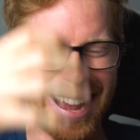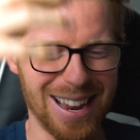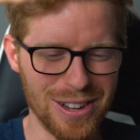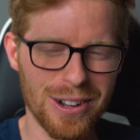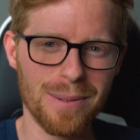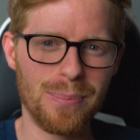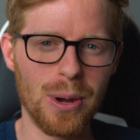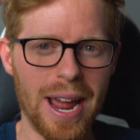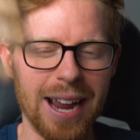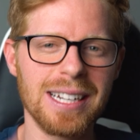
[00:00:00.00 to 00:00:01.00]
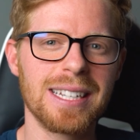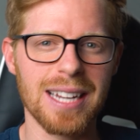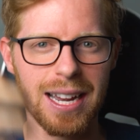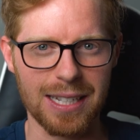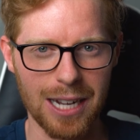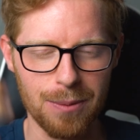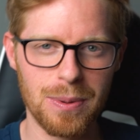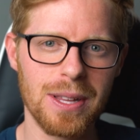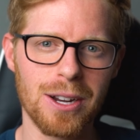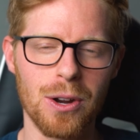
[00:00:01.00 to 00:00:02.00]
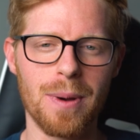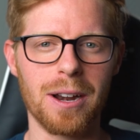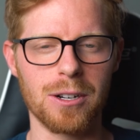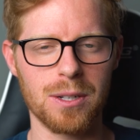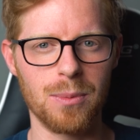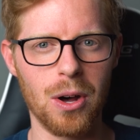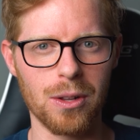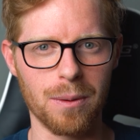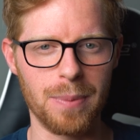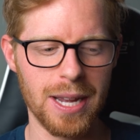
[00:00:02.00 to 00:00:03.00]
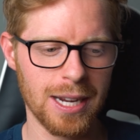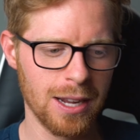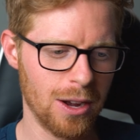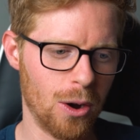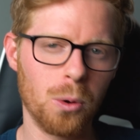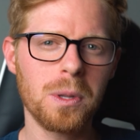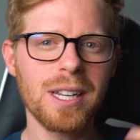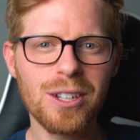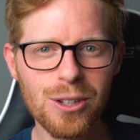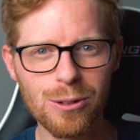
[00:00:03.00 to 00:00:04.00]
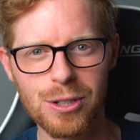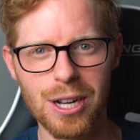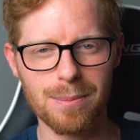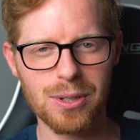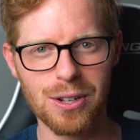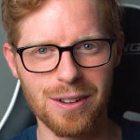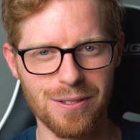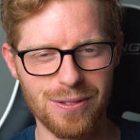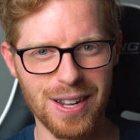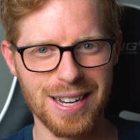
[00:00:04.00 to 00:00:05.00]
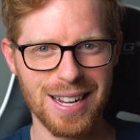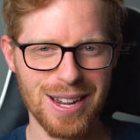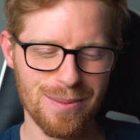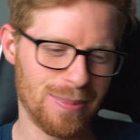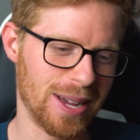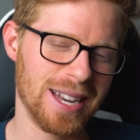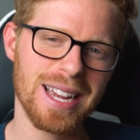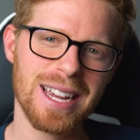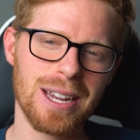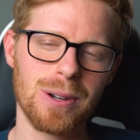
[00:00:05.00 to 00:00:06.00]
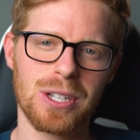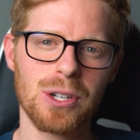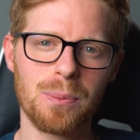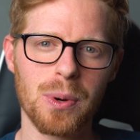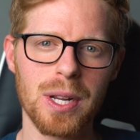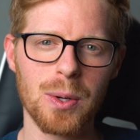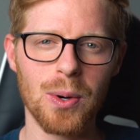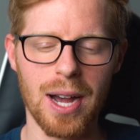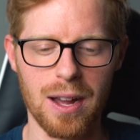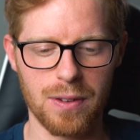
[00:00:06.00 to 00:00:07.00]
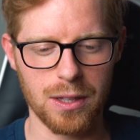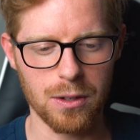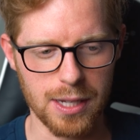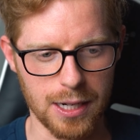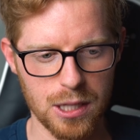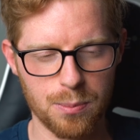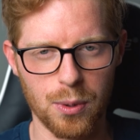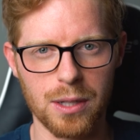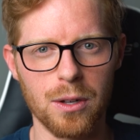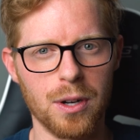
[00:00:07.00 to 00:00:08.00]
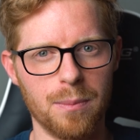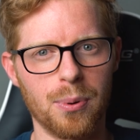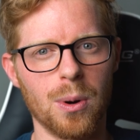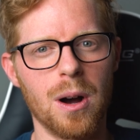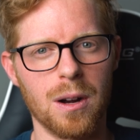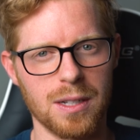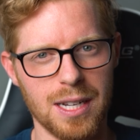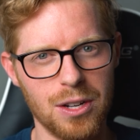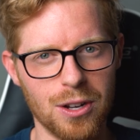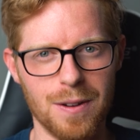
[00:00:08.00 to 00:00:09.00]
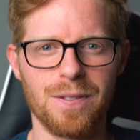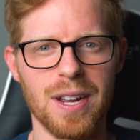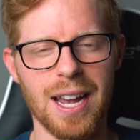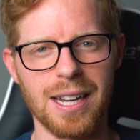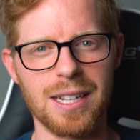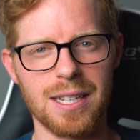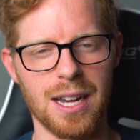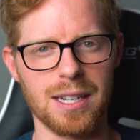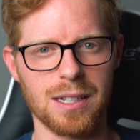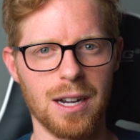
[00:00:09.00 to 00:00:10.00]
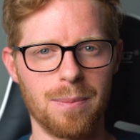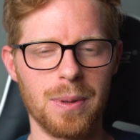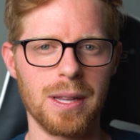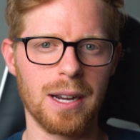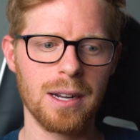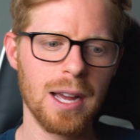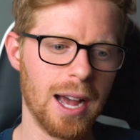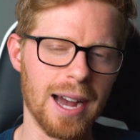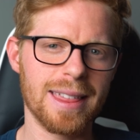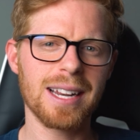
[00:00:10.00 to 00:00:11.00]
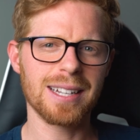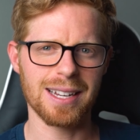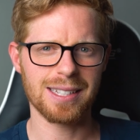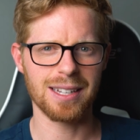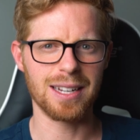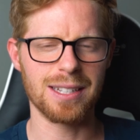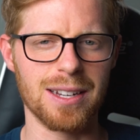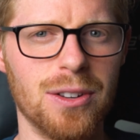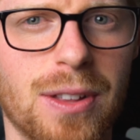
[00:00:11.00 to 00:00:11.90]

and you can put any size cup in there, no matter small or big. Only huge cups couldn't fit, but it was still pretty cool having those like spring-loaded prongs that you can fit any size cup in there. I think Tesla needs to do